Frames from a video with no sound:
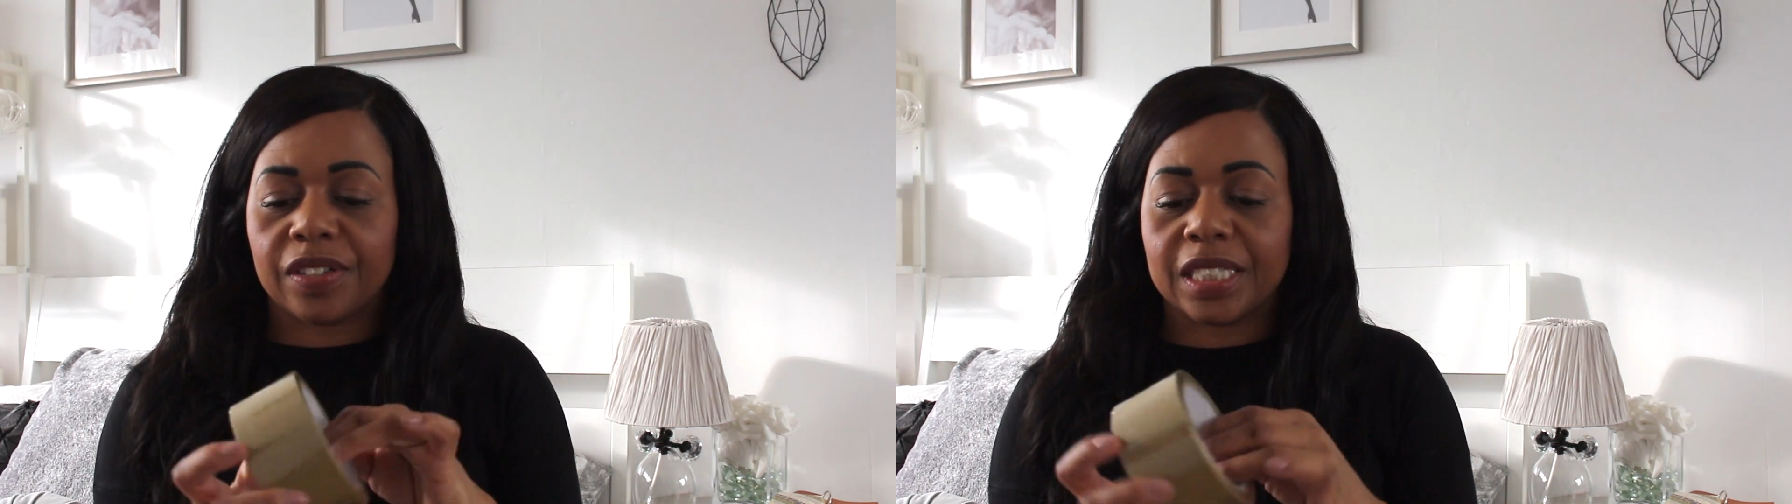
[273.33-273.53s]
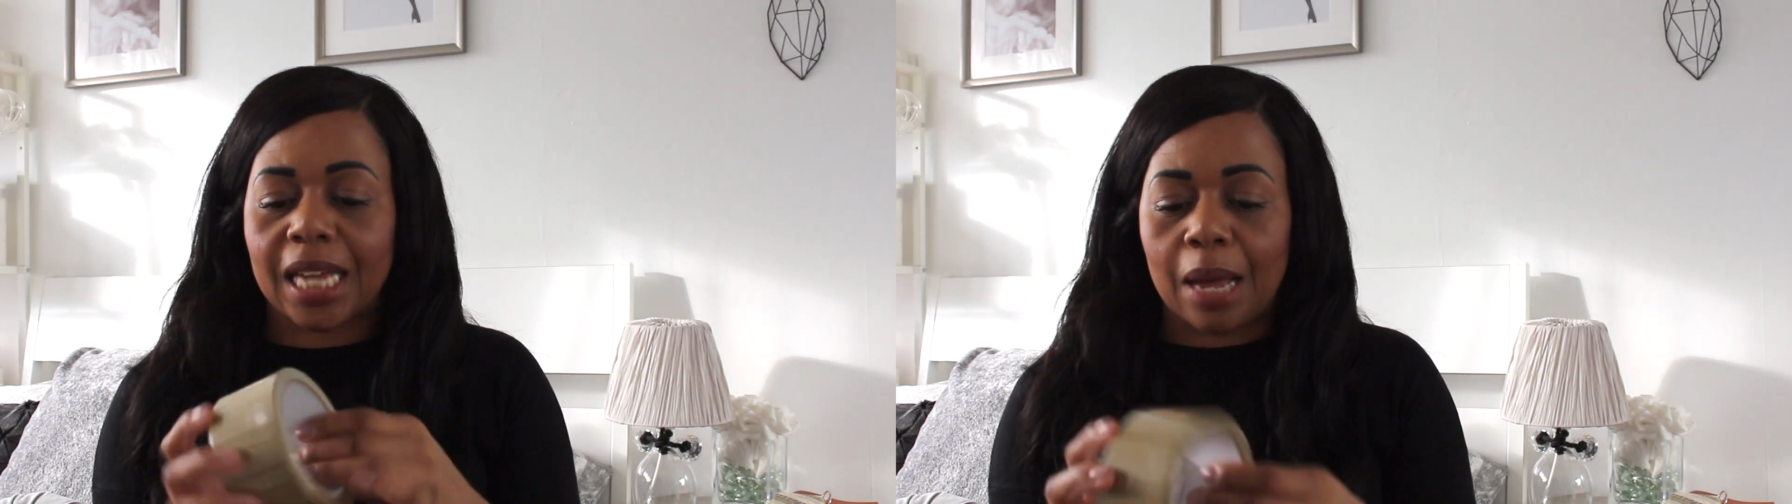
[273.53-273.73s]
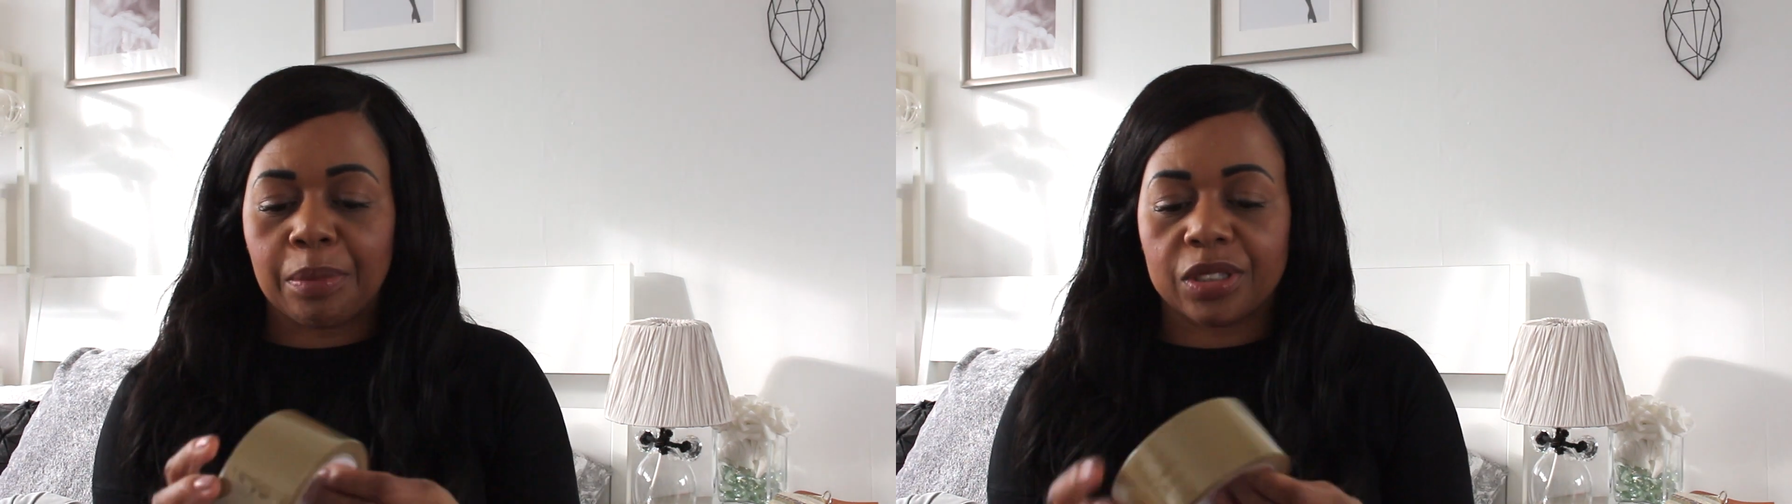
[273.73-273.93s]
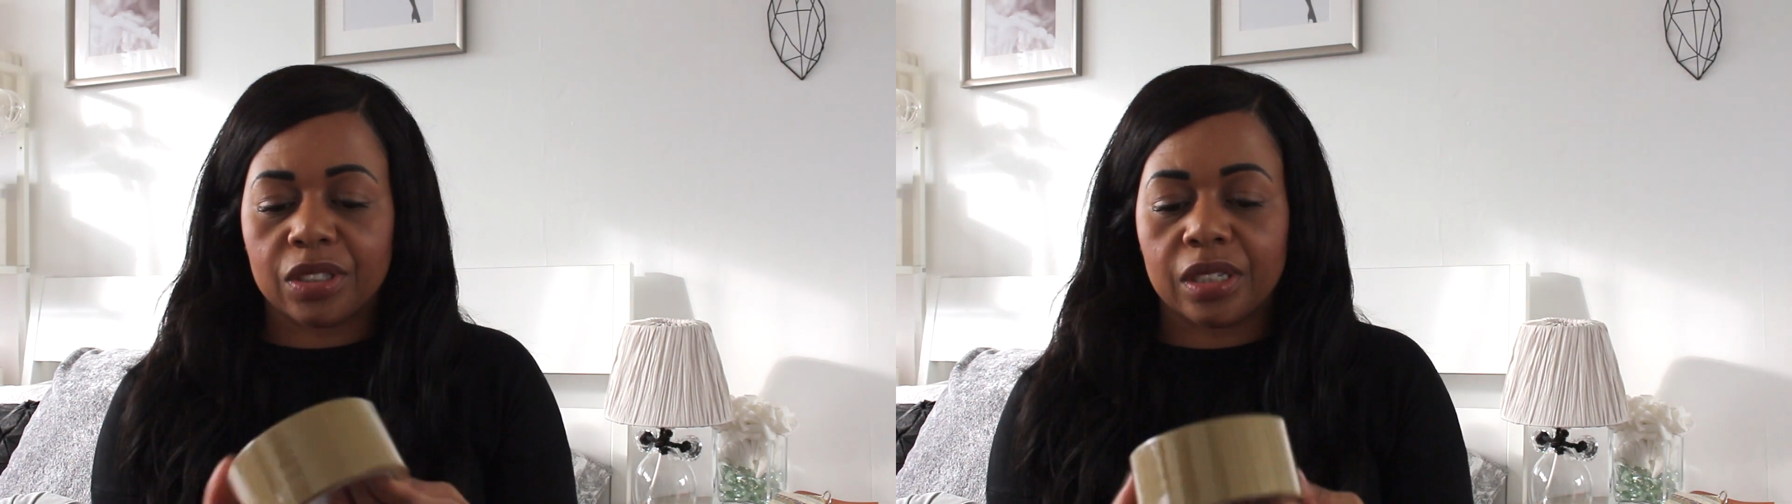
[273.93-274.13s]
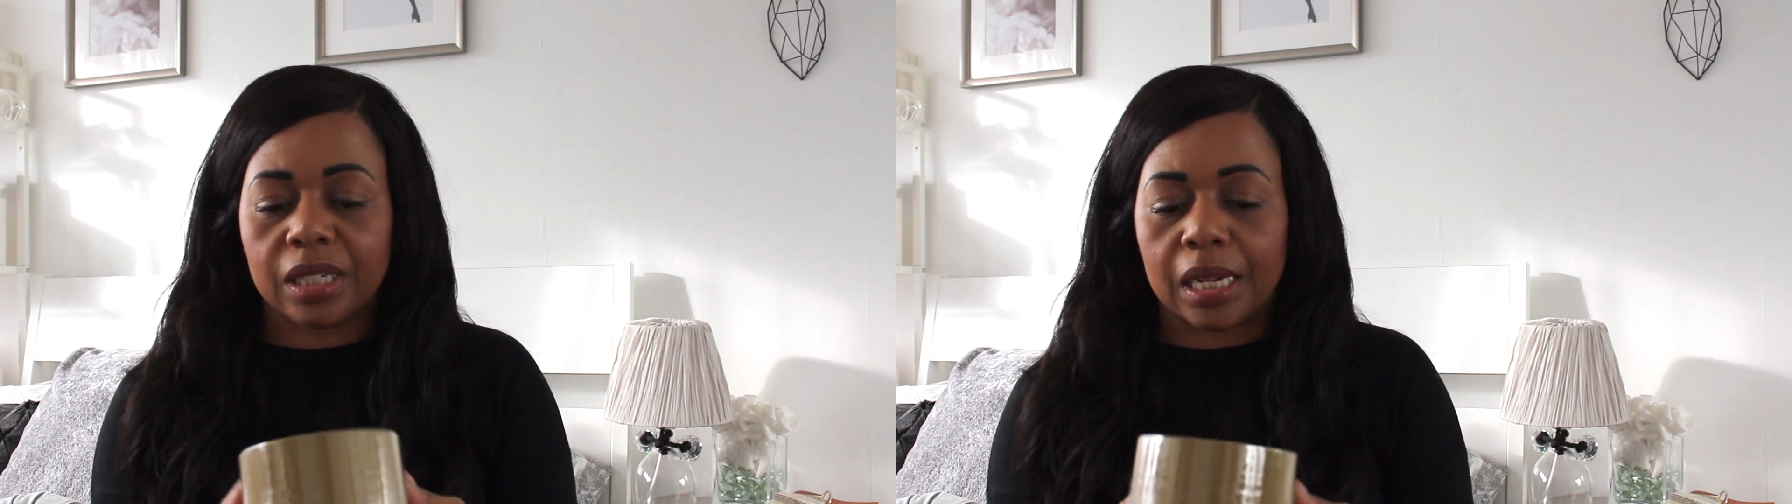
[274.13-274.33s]
into
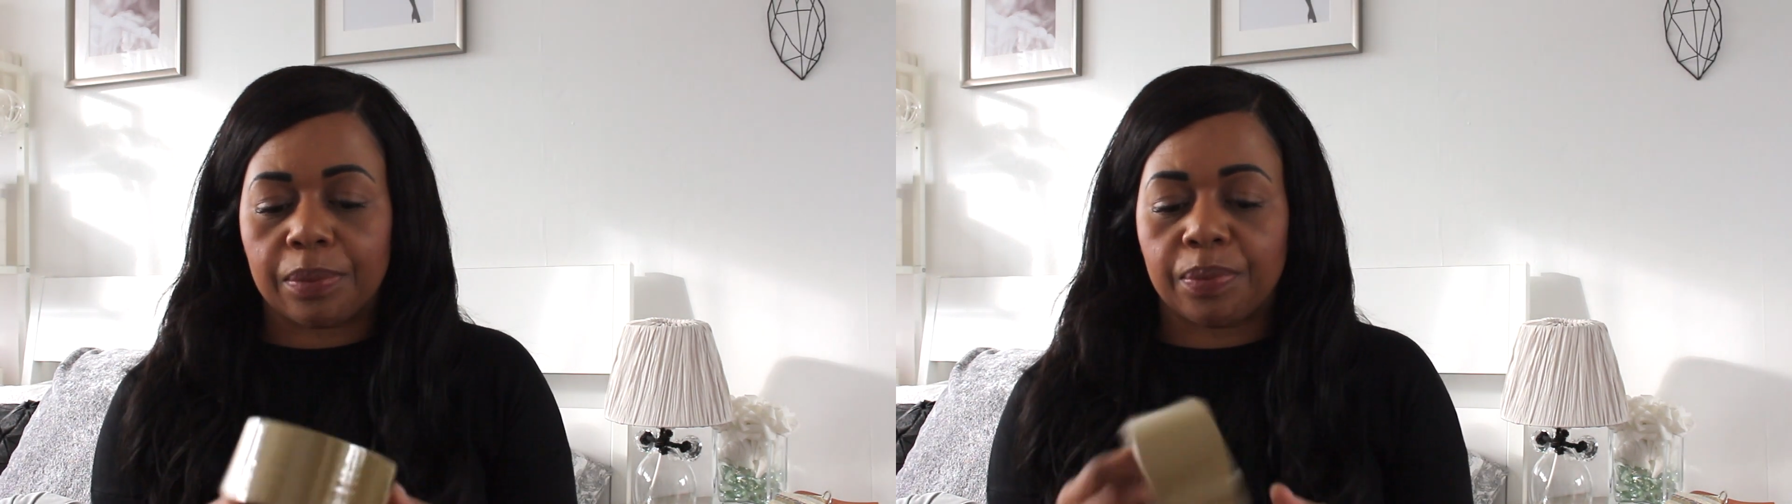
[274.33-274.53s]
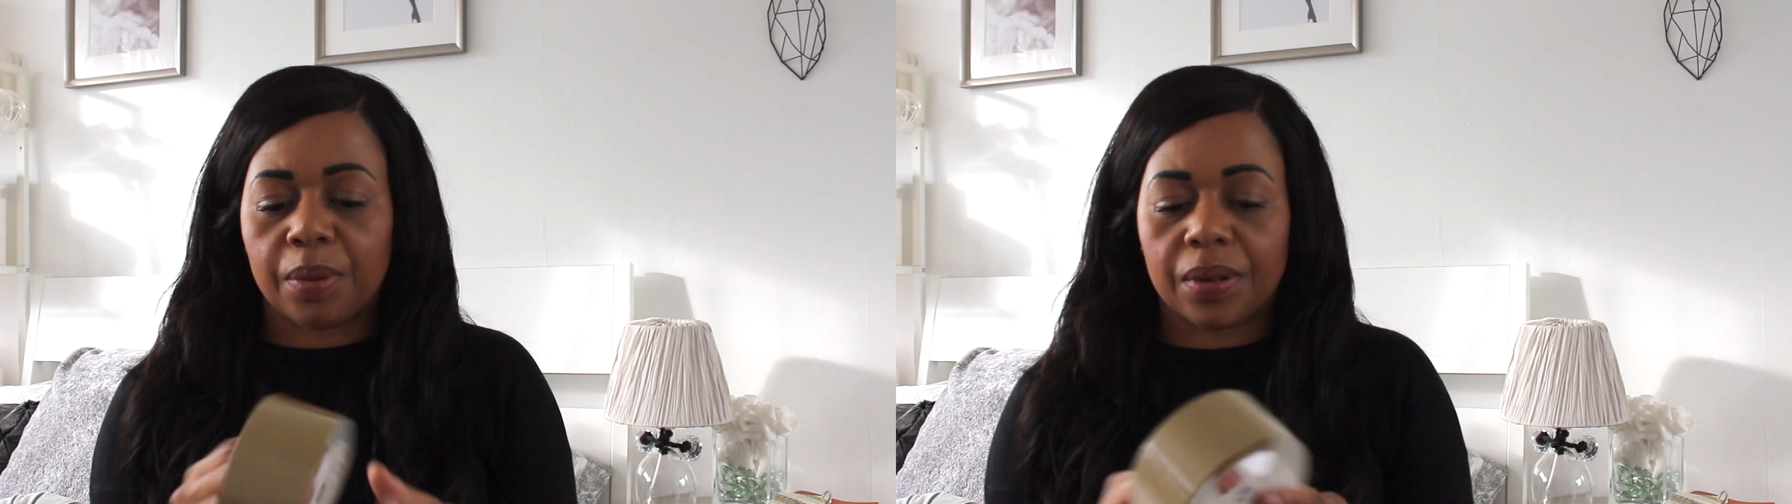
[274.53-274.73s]
Amazon and